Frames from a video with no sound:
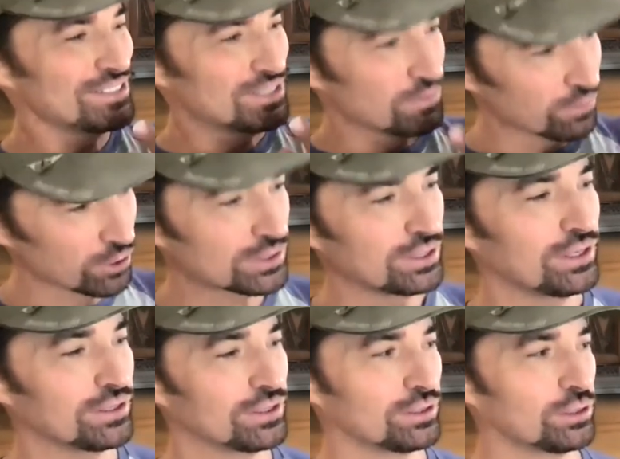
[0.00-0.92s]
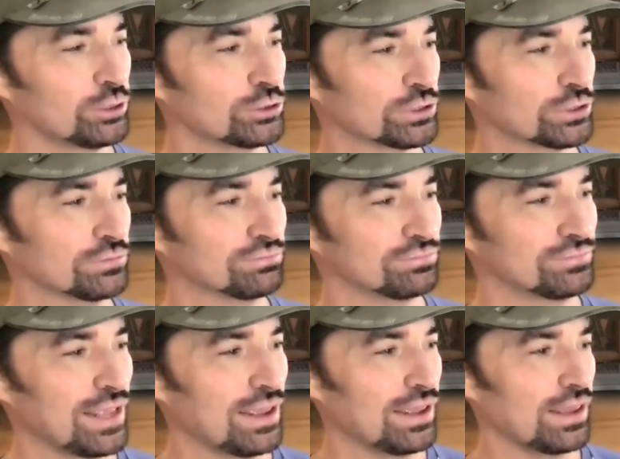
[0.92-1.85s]
Diversity and inclusion.
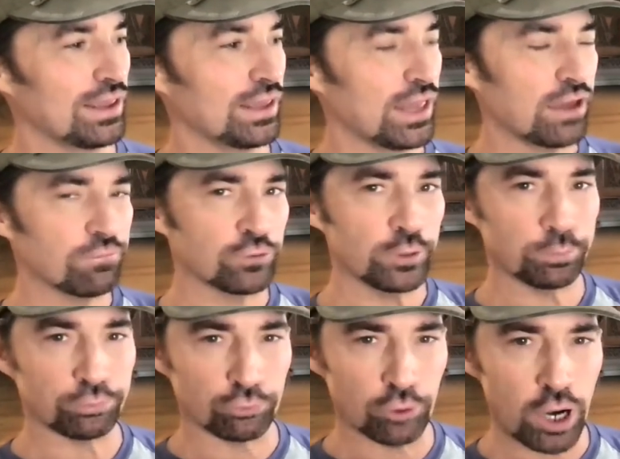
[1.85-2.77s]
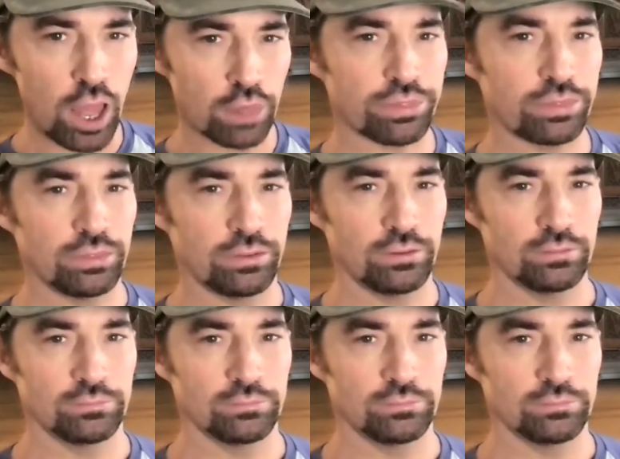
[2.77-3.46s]
Every breath